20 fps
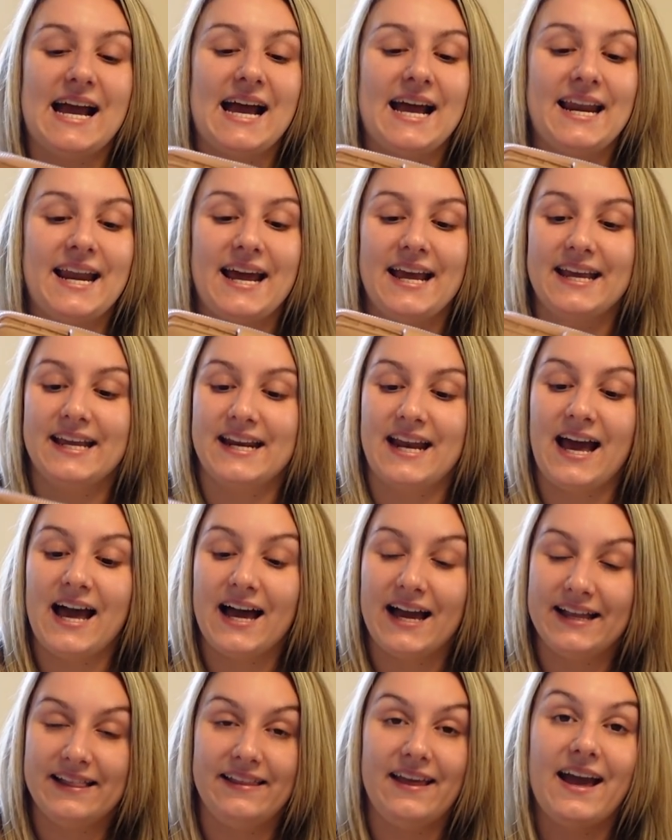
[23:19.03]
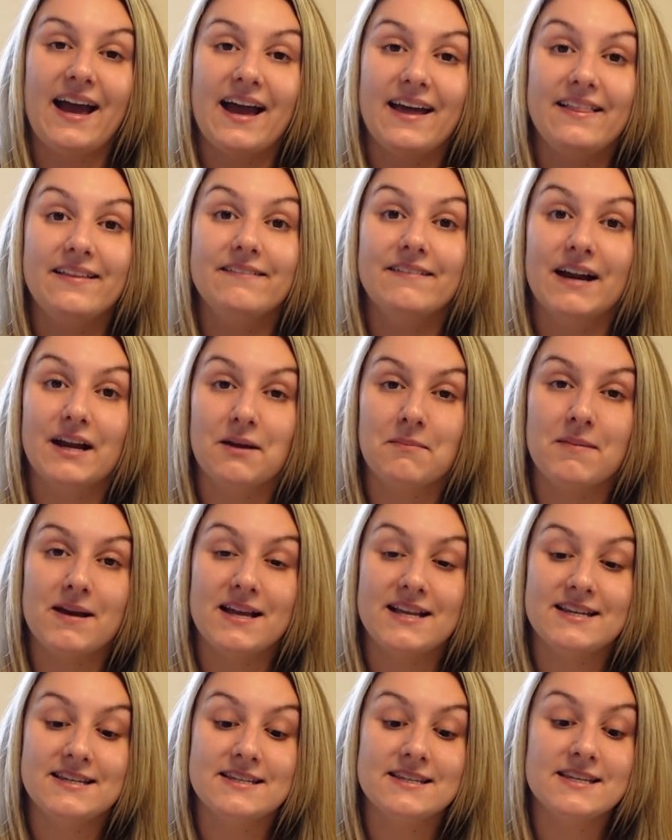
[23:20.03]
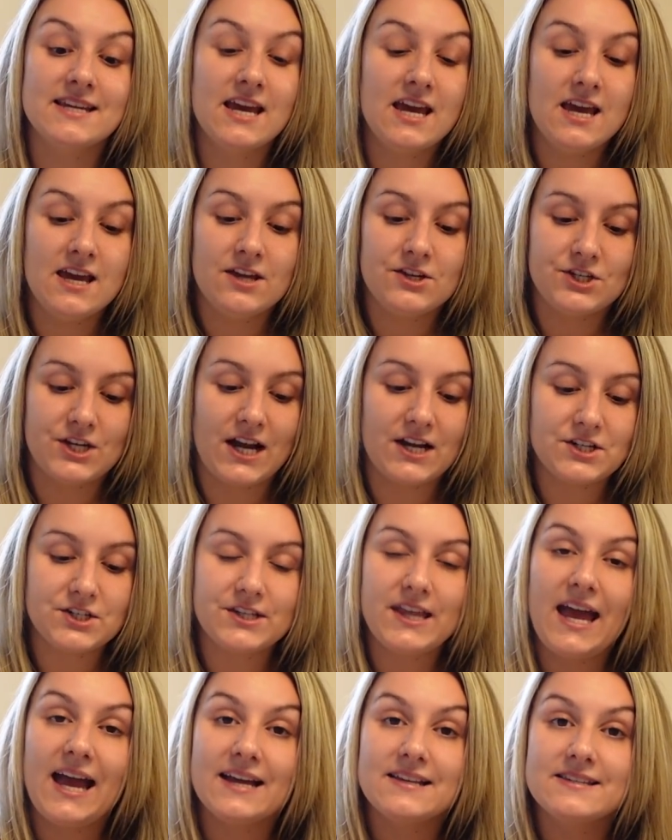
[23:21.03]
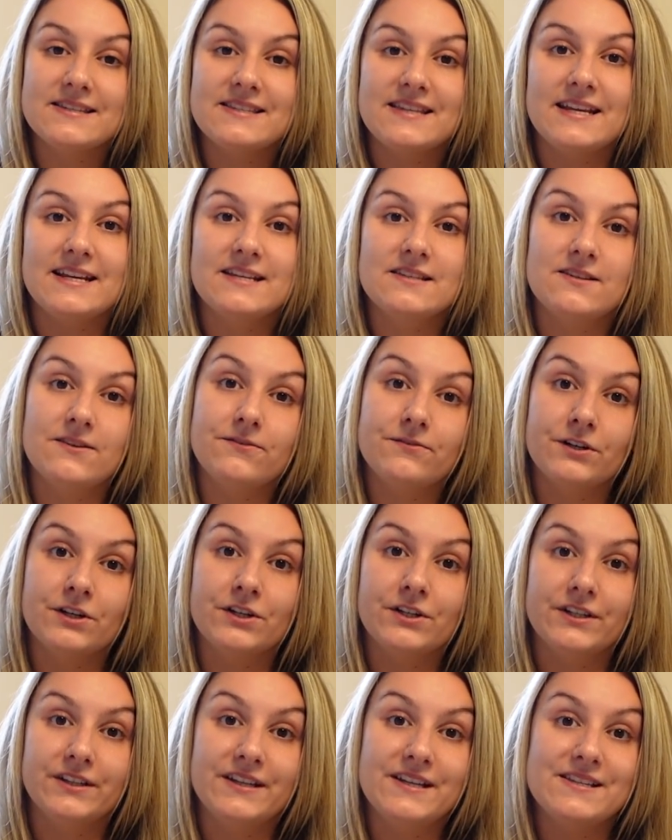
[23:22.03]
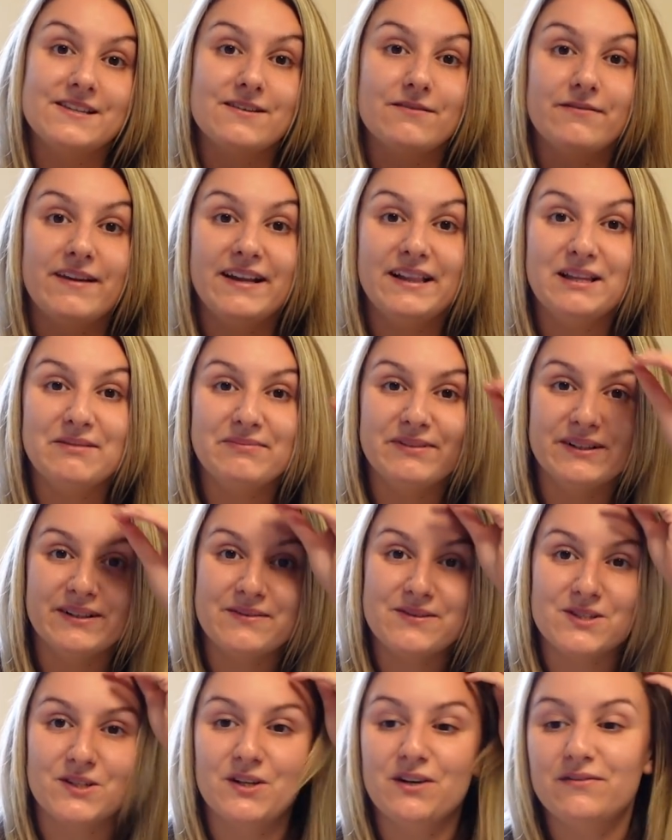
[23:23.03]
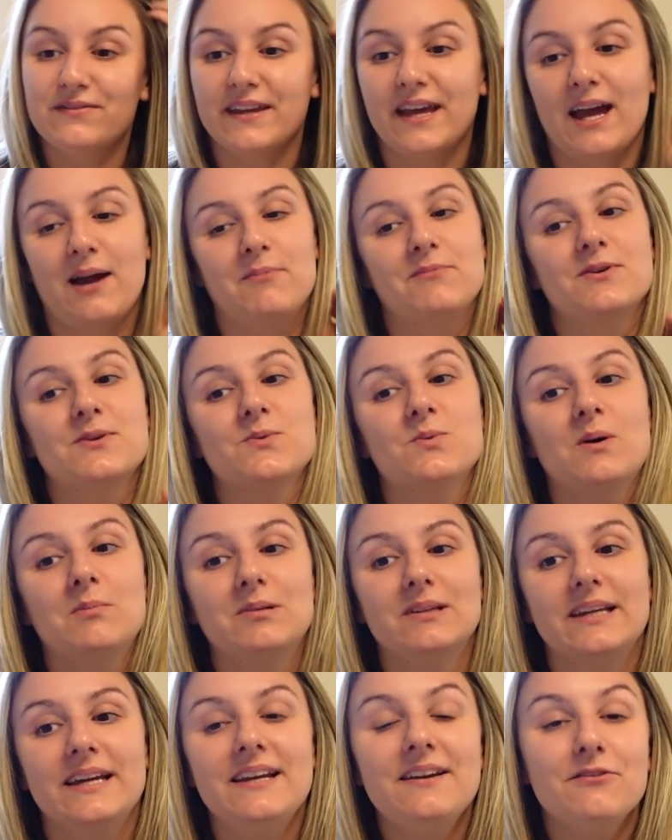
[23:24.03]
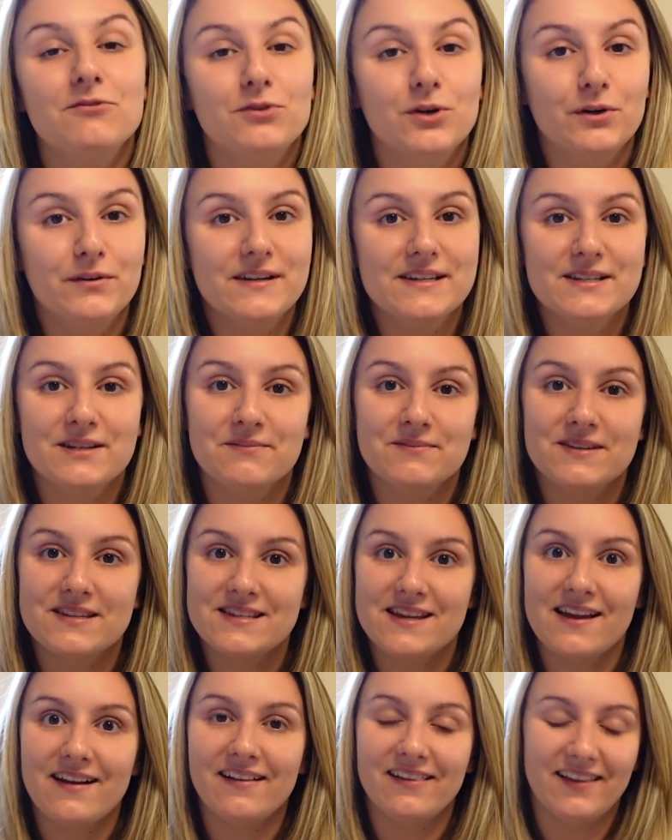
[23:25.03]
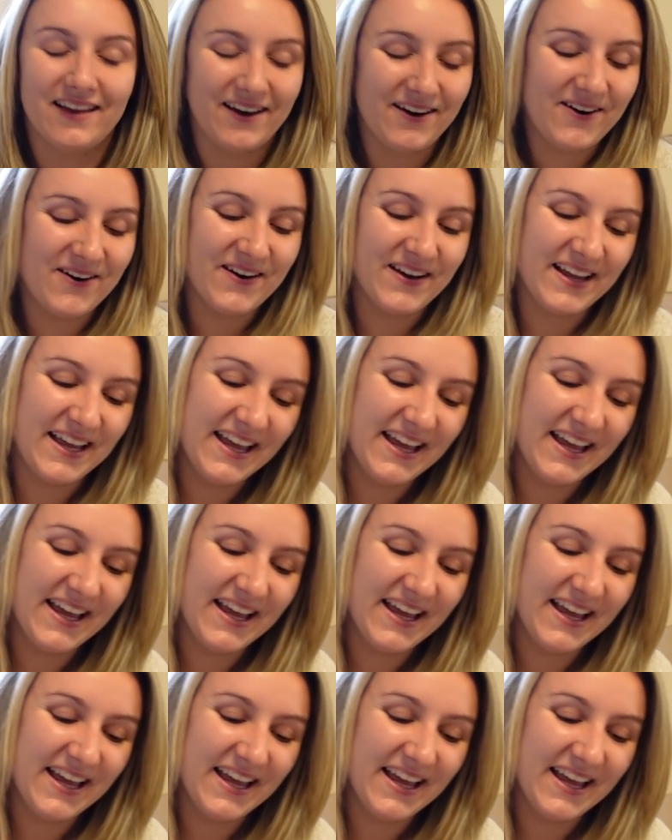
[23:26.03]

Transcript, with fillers: and I can highly, highly recommend. She actually has six different colours available. Sorry if the camera's wobbling, Rory's come to say hello.